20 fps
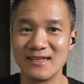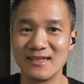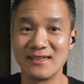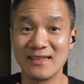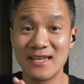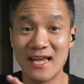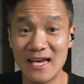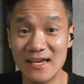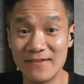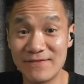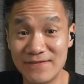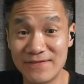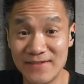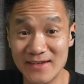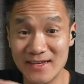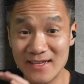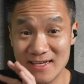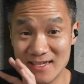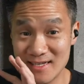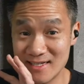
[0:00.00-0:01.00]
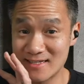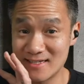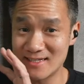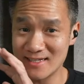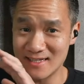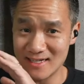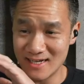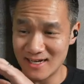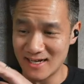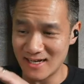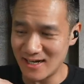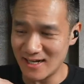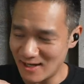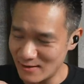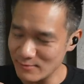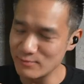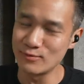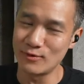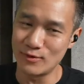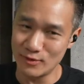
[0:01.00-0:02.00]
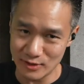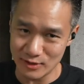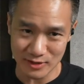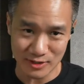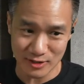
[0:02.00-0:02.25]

life is a roller